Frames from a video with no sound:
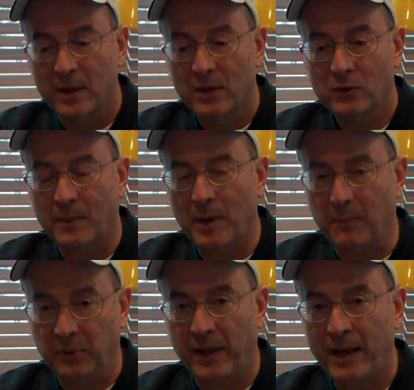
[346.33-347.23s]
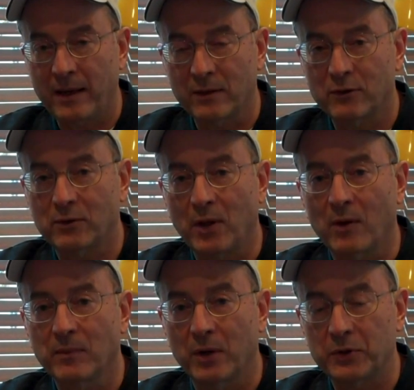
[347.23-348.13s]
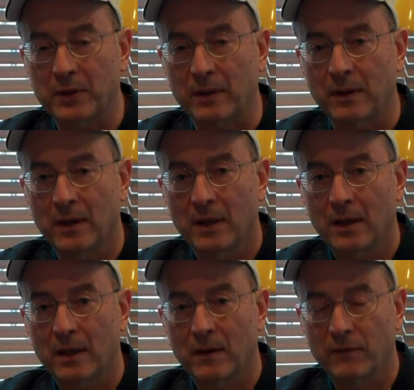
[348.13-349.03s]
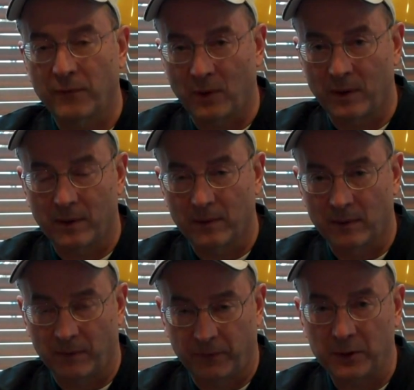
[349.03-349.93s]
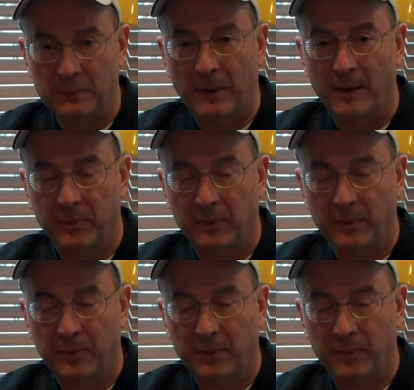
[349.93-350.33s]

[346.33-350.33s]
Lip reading: so I'm going to play it in slow motion for the first part.